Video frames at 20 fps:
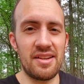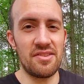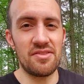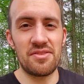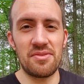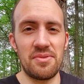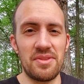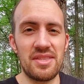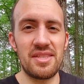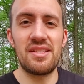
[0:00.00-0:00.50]

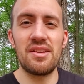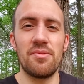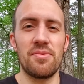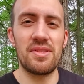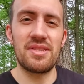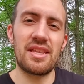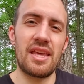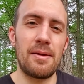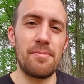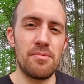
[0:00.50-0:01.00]
so it still was
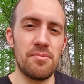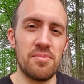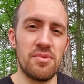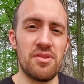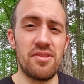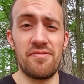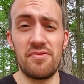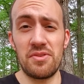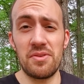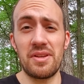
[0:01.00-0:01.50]
capable
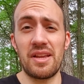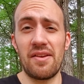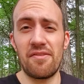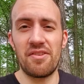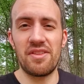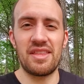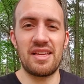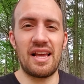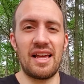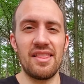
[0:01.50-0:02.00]
of doing
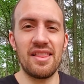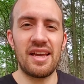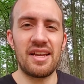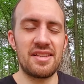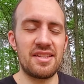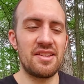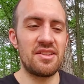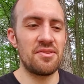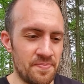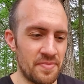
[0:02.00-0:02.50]
everything I like
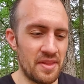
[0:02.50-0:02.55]
to do.